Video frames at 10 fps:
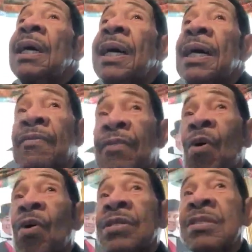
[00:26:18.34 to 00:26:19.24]
And of
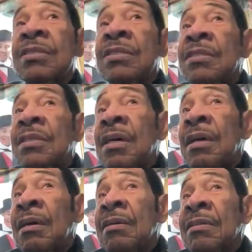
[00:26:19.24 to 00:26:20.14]
course,
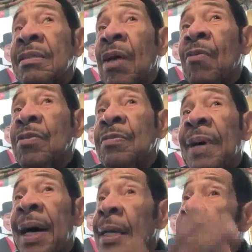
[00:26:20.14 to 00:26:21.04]
that was my